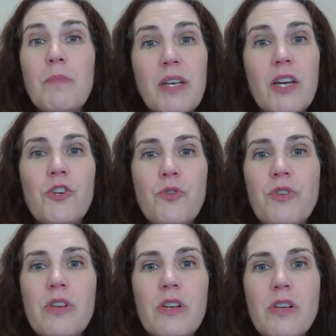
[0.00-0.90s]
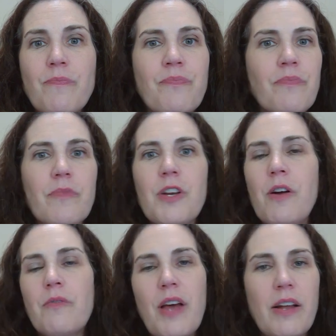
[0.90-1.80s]
because you see, you
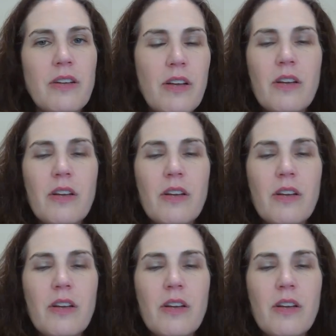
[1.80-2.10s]
know, that